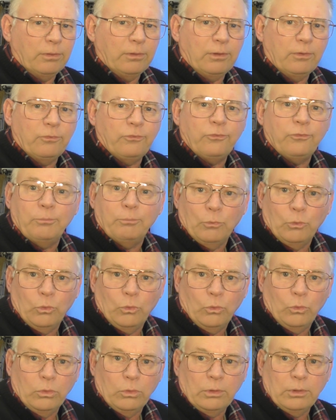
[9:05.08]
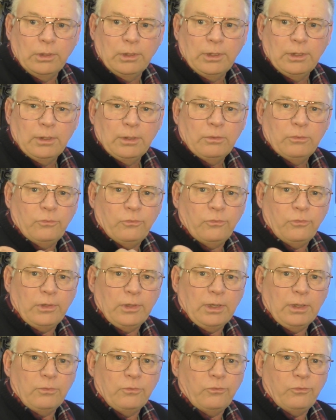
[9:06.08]
the small
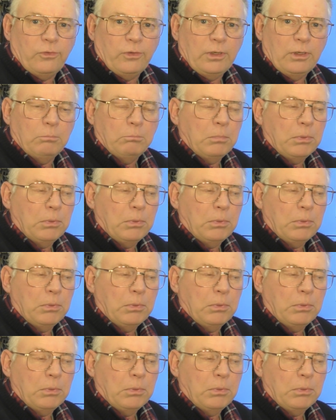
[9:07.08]
CNC